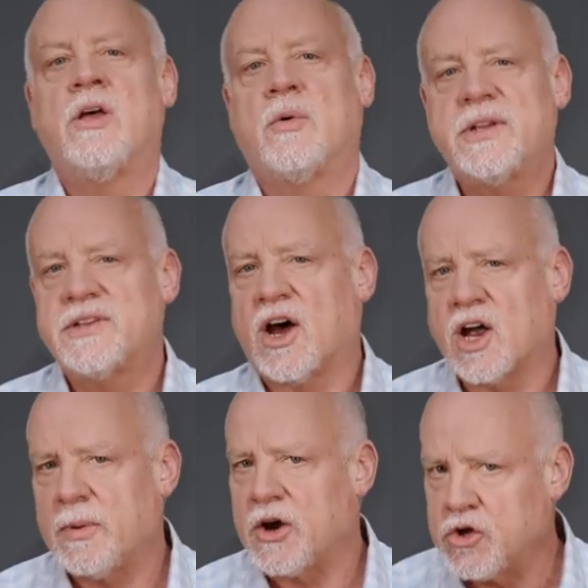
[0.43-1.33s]
Let's talk
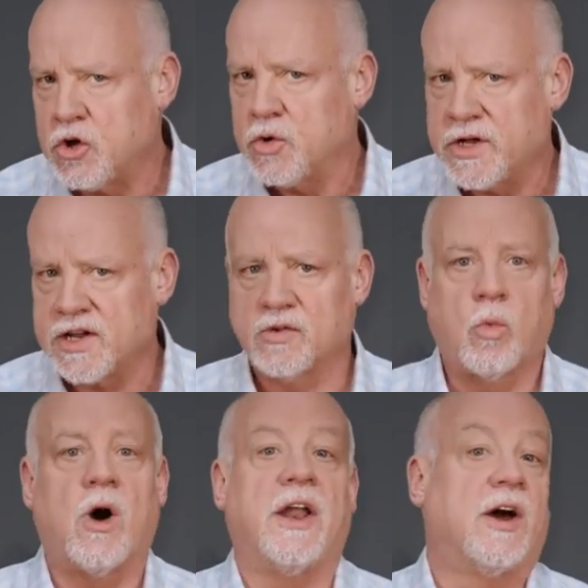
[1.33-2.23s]
about who does
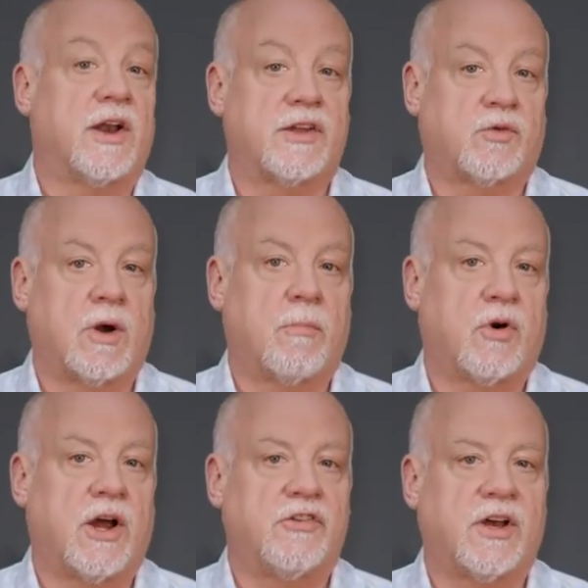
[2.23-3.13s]
what on a Scrum
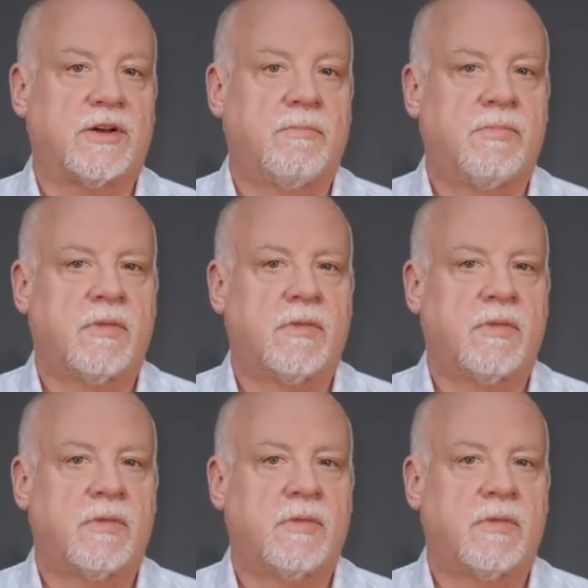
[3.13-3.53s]
project.